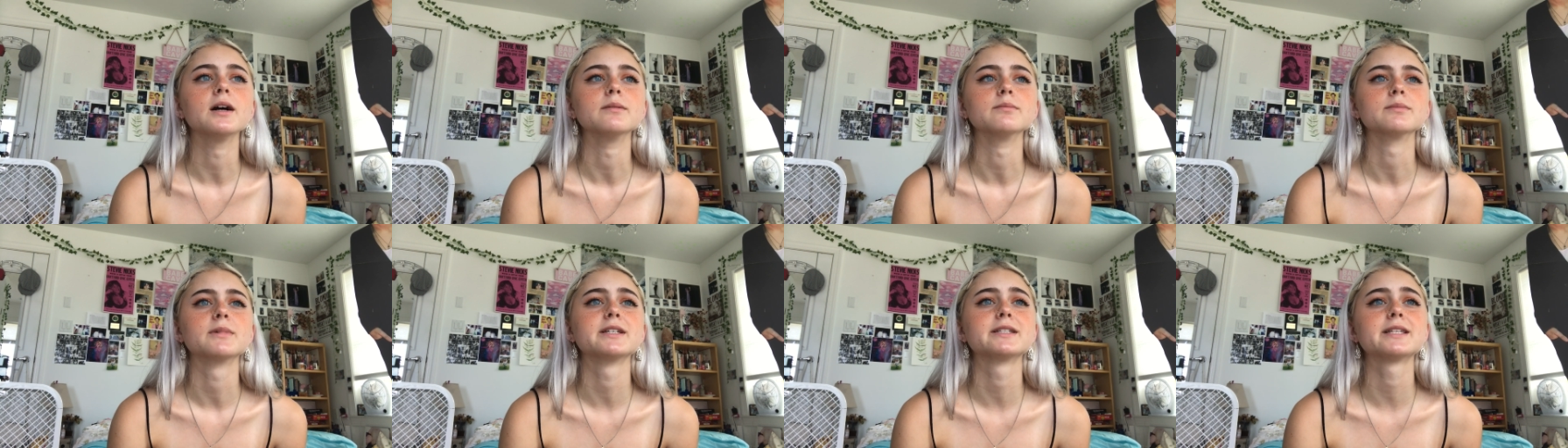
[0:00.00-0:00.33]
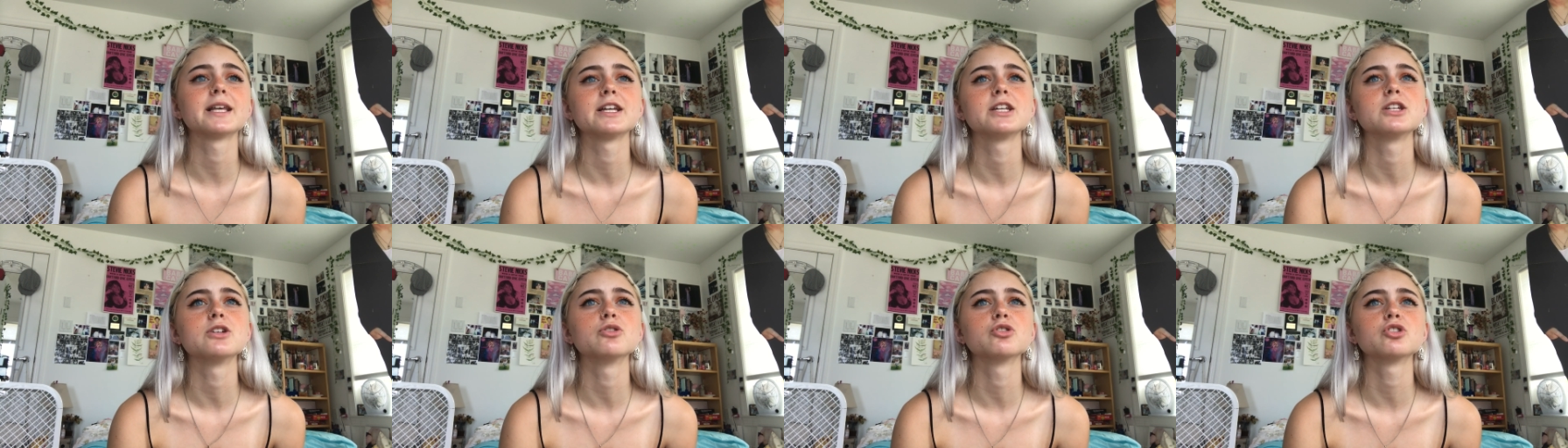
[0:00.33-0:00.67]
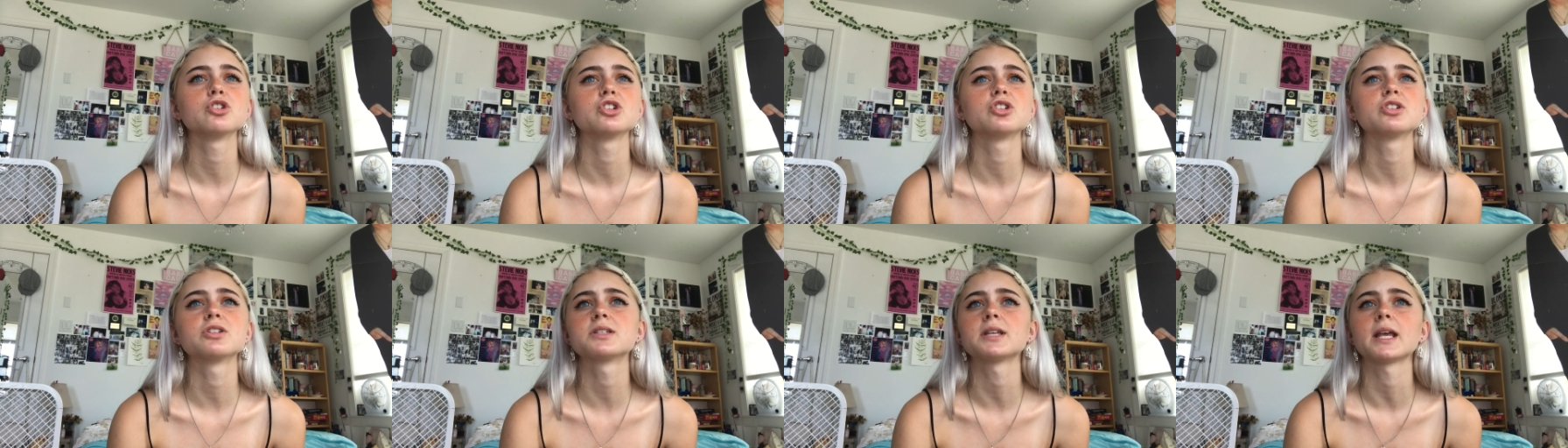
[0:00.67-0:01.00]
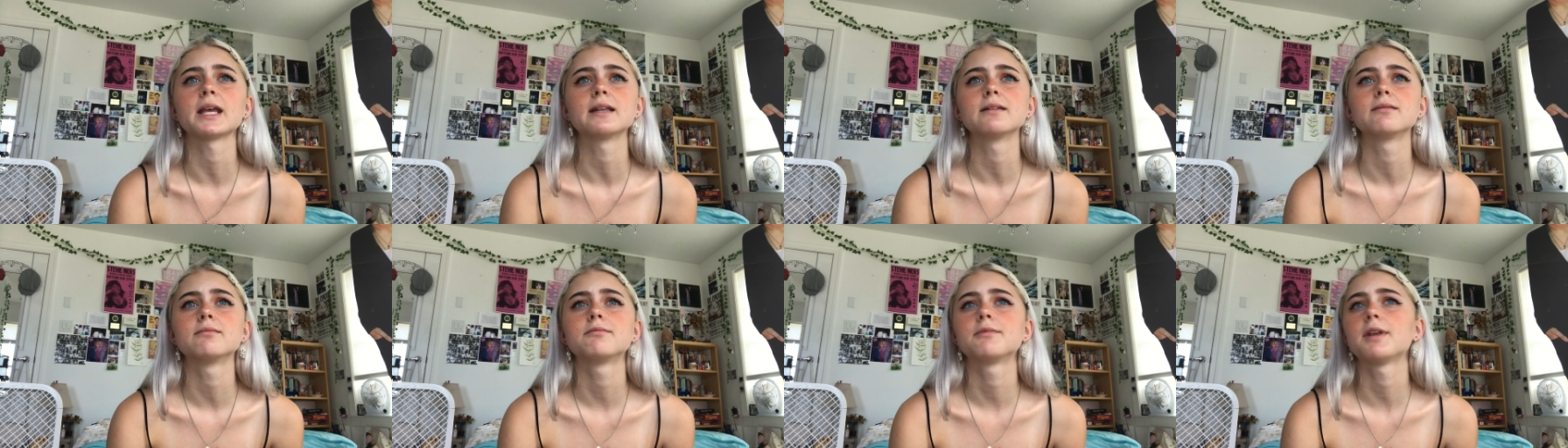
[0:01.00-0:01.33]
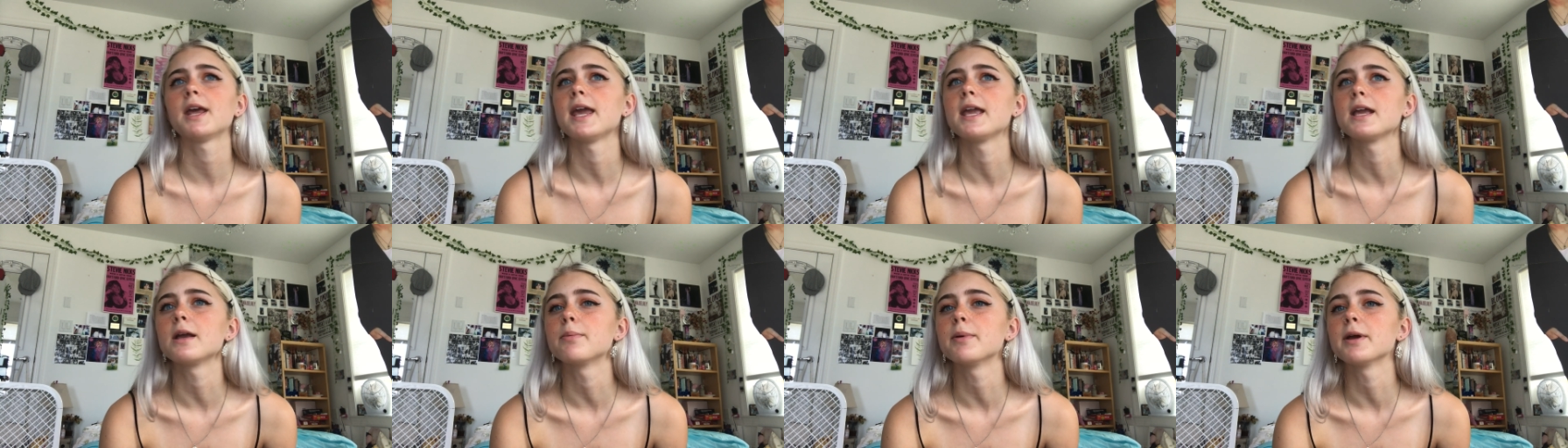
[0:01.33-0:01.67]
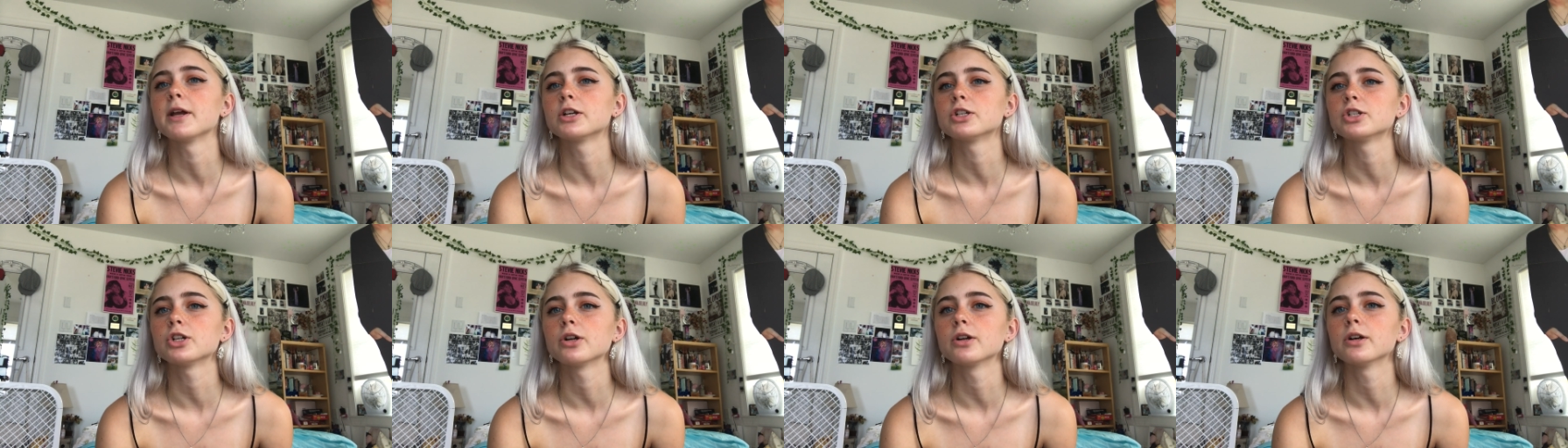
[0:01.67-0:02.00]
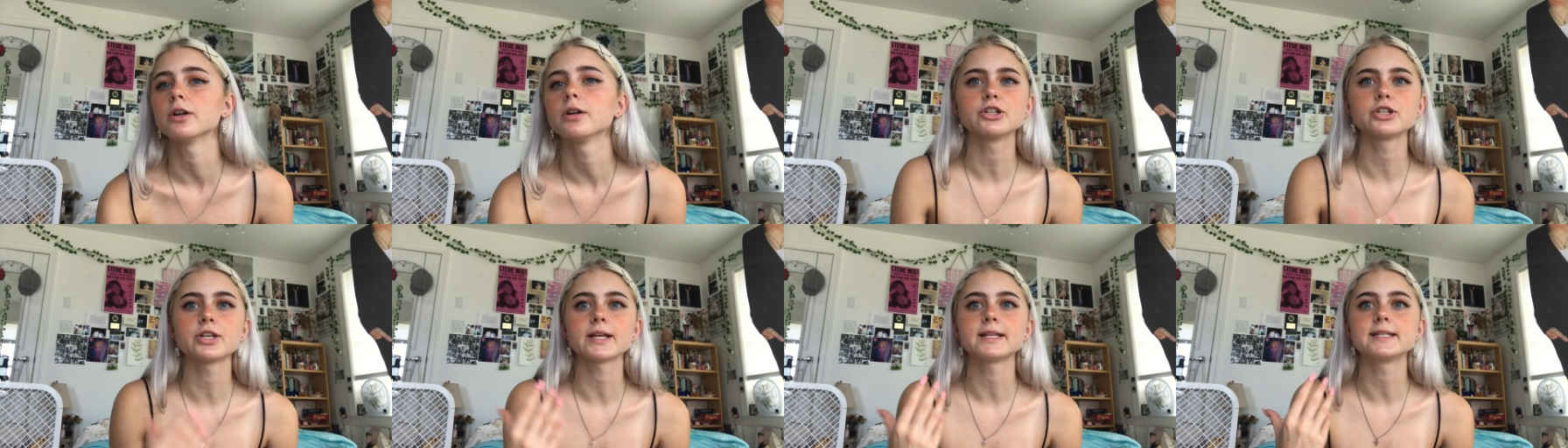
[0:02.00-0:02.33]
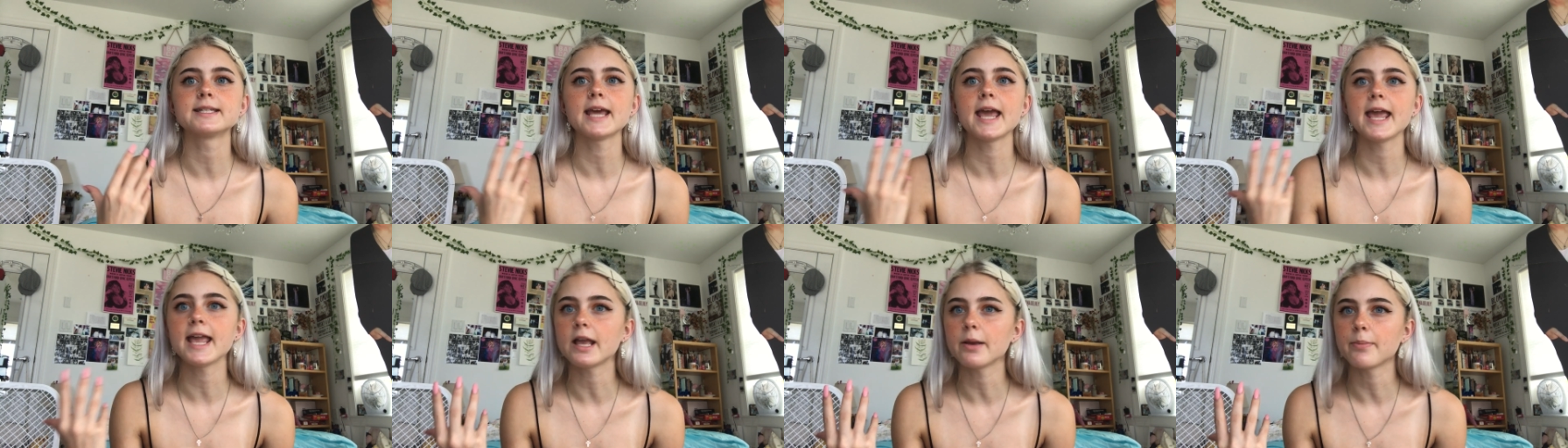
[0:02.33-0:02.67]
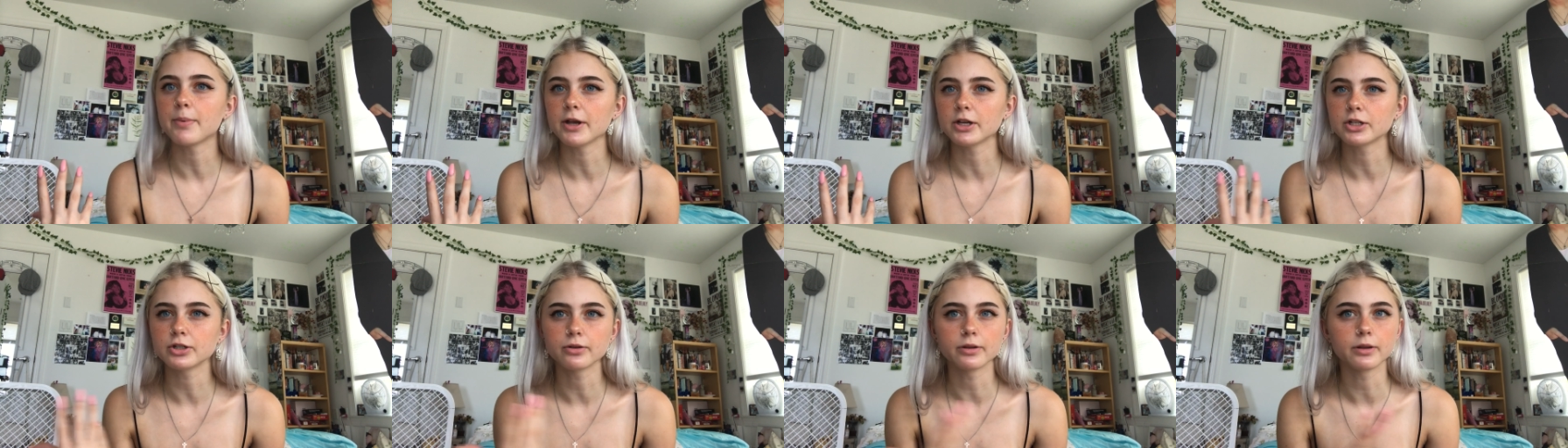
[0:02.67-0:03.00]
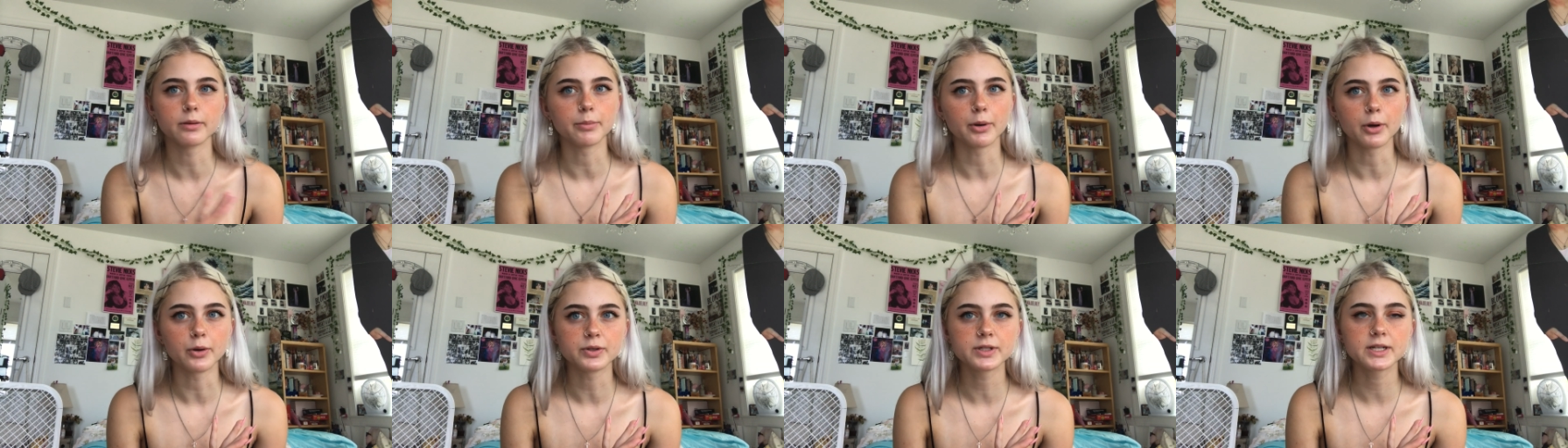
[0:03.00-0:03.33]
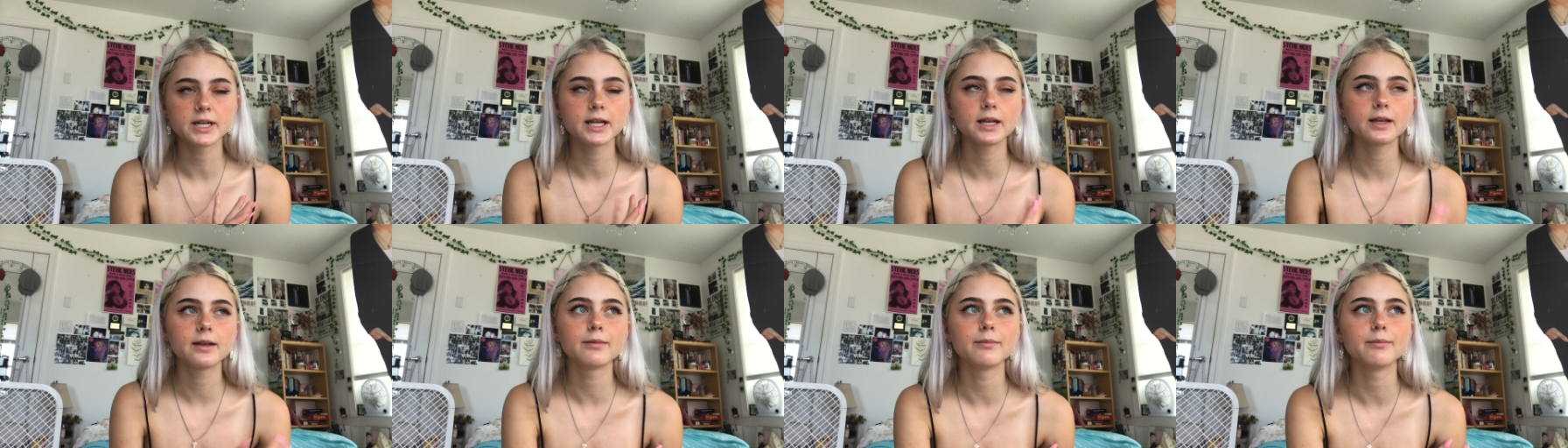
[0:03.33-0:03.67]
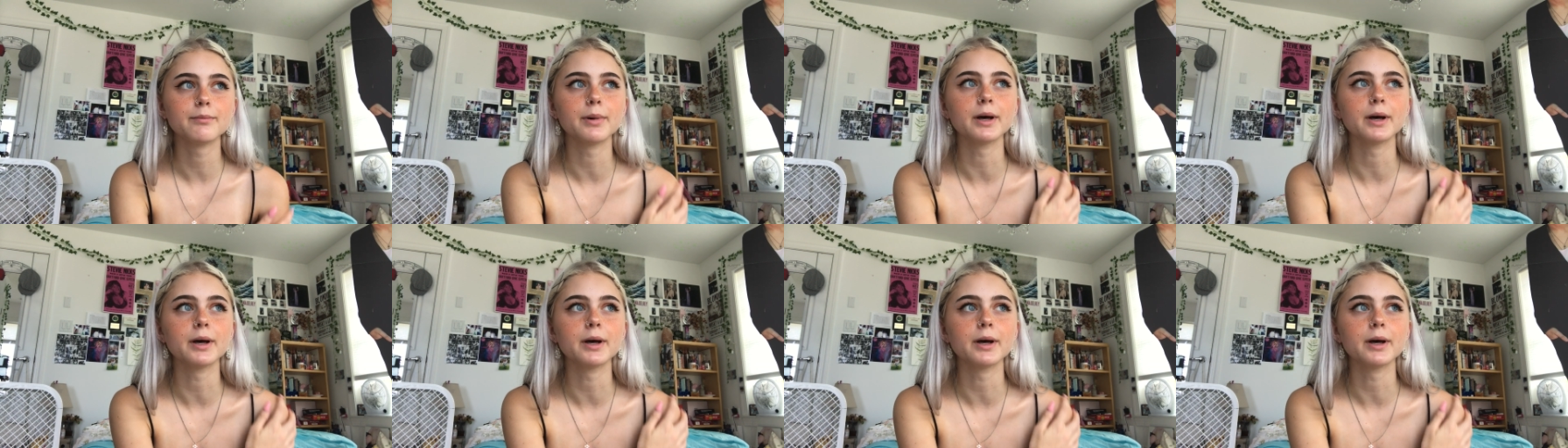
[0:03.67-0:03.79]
because I usually just like take a picture and then post it.